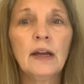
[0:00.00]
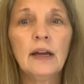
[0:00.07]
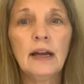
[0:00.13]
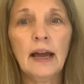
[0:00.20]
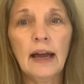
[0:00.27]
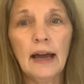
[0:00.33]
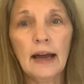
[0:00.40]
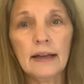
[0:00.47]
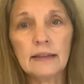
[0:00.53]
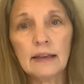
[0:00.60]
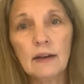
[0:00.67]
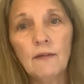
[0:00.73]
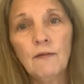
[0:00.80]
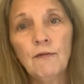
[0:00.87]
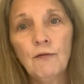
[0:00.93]
It has
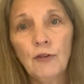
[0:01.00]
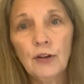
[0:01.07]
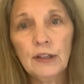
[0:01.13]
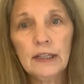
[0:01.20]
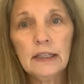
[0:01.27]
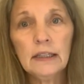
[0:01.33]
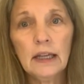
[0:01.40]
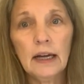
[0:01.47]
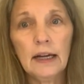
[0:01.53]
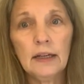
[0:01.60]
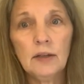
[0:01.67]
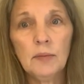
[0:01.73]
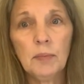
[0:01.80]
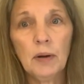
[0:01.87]
a fully lined